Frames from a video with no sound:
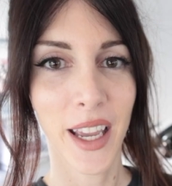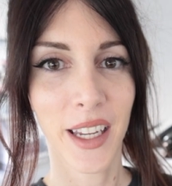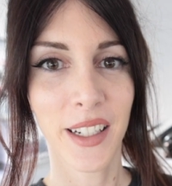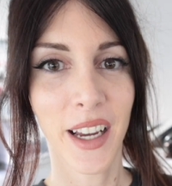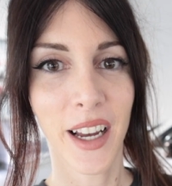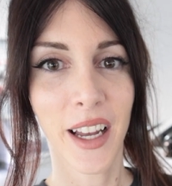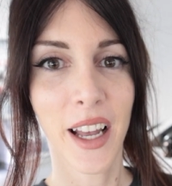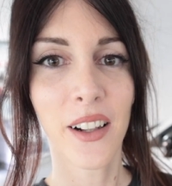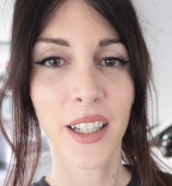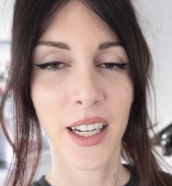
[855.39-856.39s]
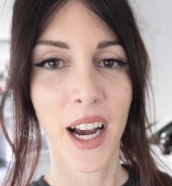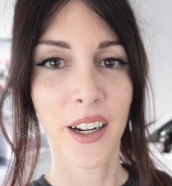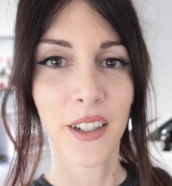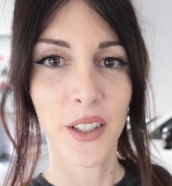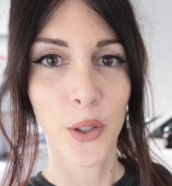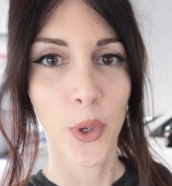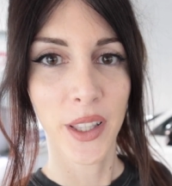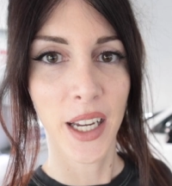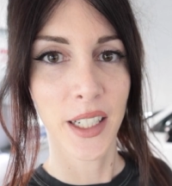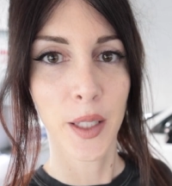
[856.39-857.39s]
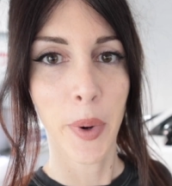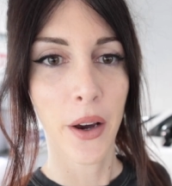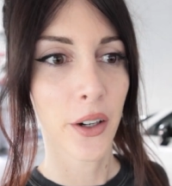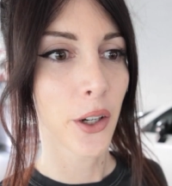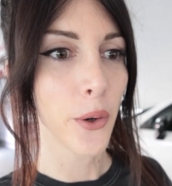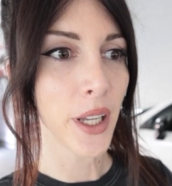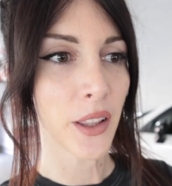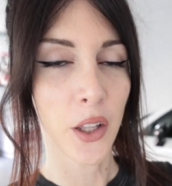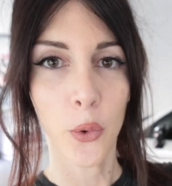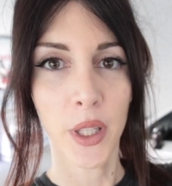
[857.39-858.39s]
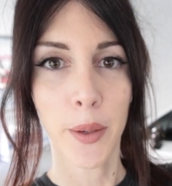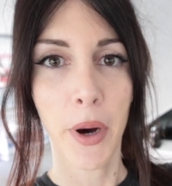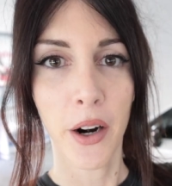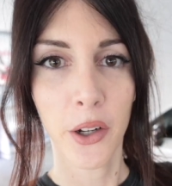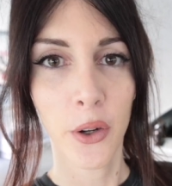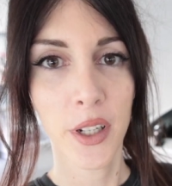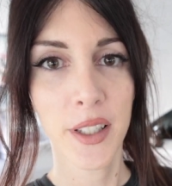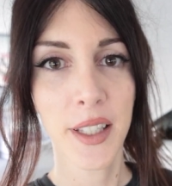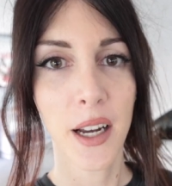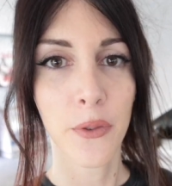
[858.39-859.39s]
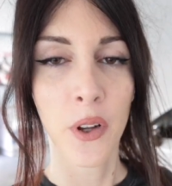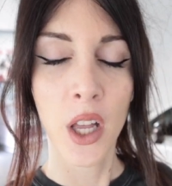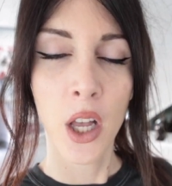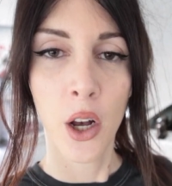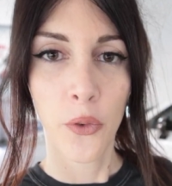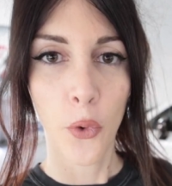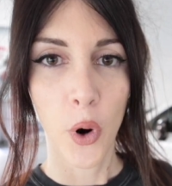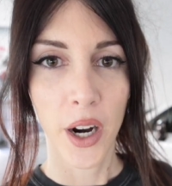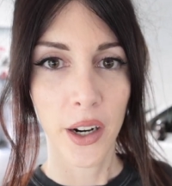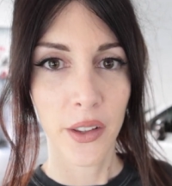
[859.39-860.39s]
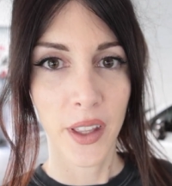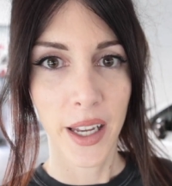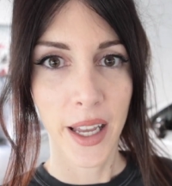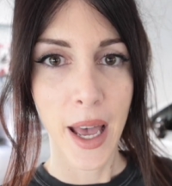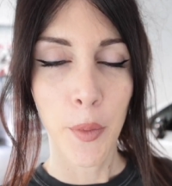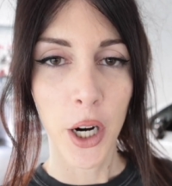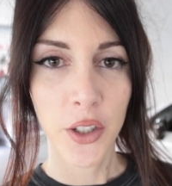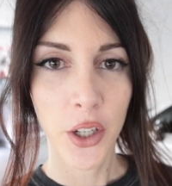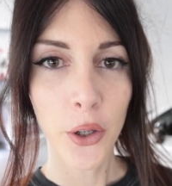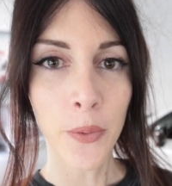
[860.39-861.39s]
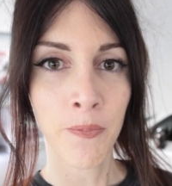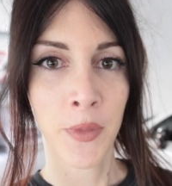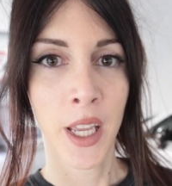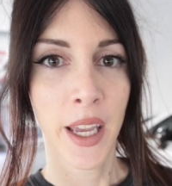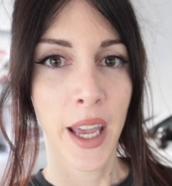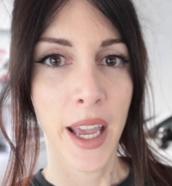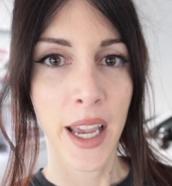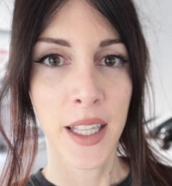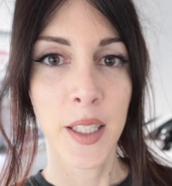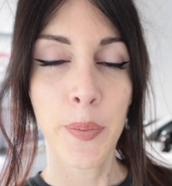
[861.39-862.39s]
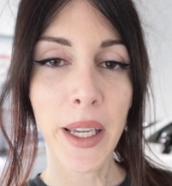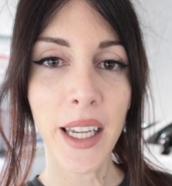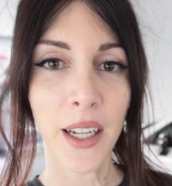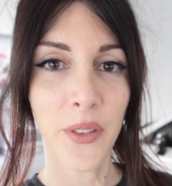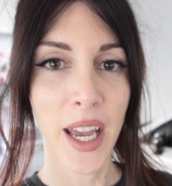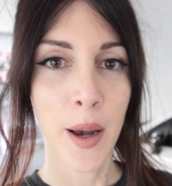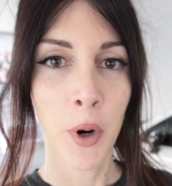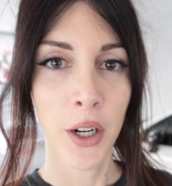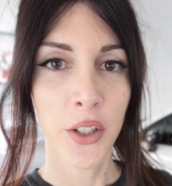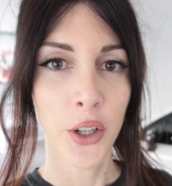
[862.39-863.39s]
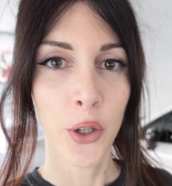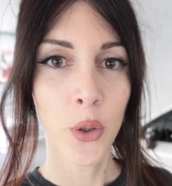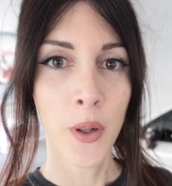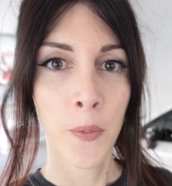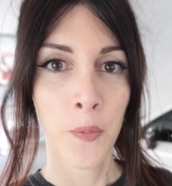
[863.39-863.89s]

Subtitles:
And Elgin Iron is the one that did the powder coating. They're the one that powder coated stuff for the MR2. And speaking of the MR2,